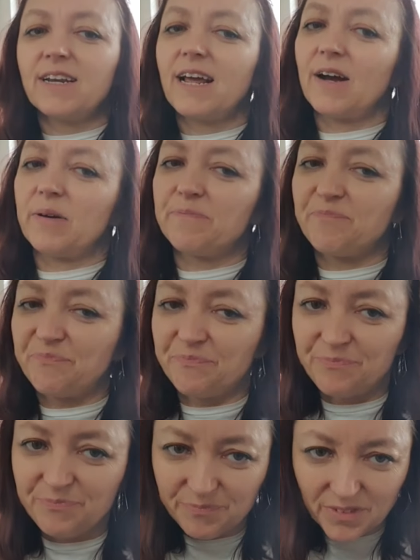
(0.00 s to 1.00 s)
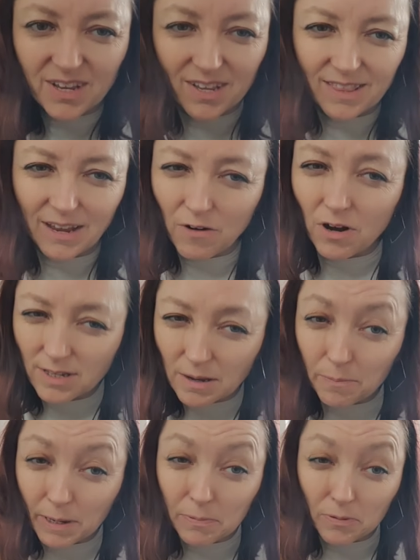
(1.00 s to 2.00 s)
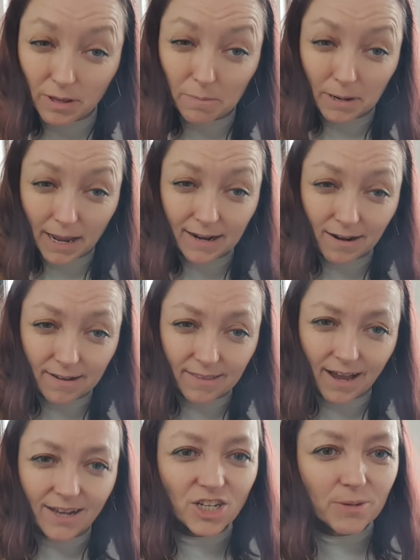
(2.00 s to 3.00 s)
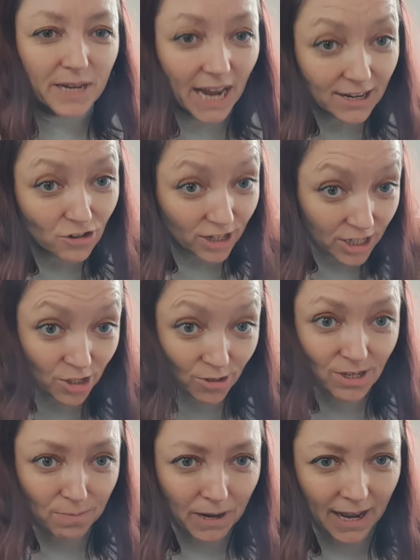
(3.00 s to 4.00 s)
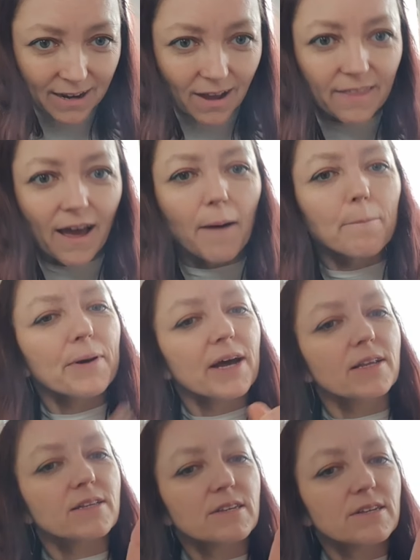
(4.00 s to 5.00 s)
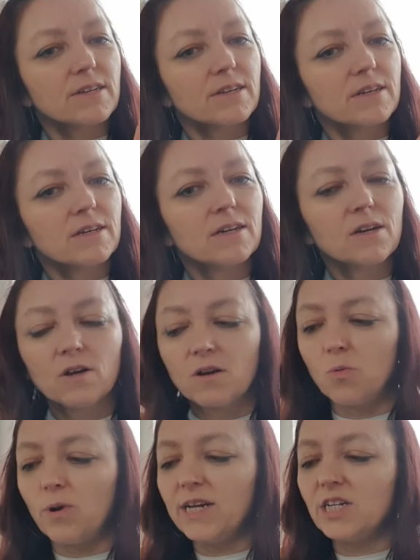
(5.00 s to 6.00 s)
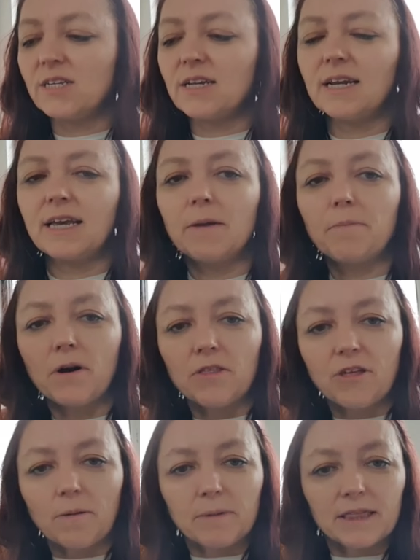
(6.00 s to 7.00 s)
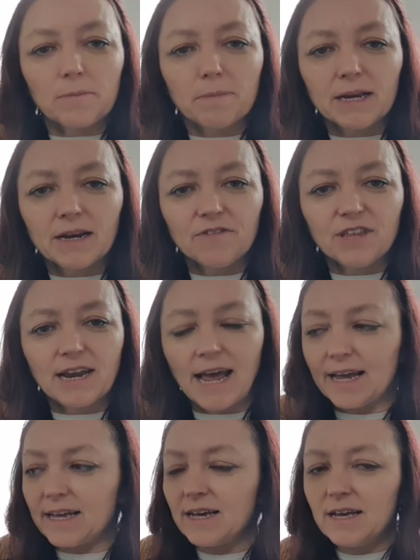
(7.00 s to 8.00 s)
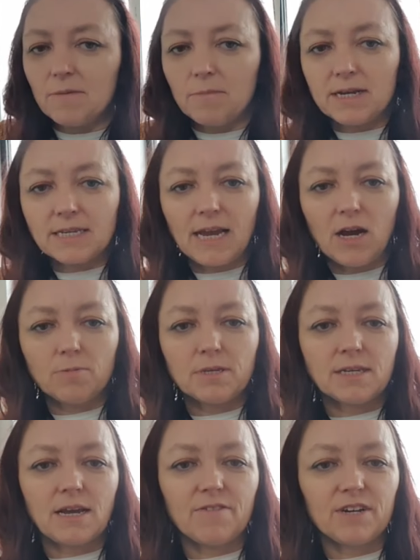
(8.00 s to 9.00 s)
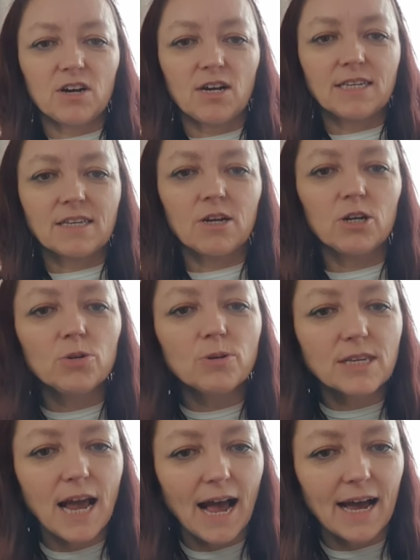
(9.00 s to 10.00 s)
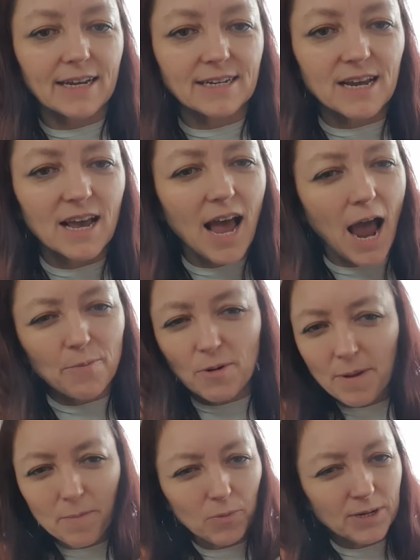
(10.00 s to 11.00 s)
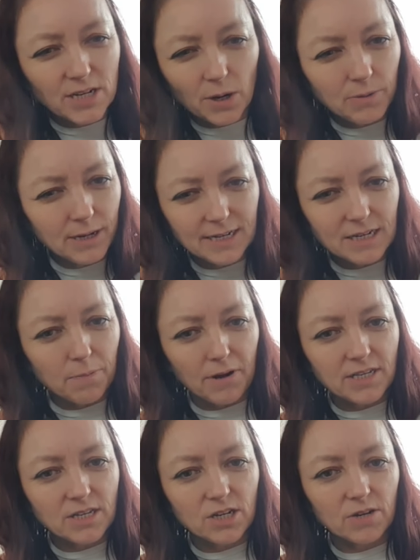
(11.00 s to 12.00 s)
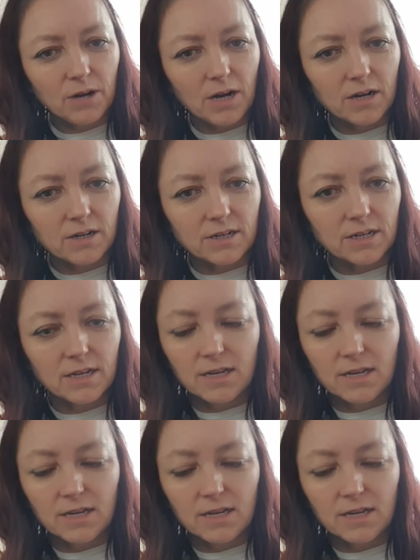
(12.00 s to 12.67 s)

Now, there are some people that play like that. Jimi Hendrix used to play like that, but we're just going to keep our thumb in the middle of the neck because it helps us have a nice loose hand. And remember, we don't need to press too hard.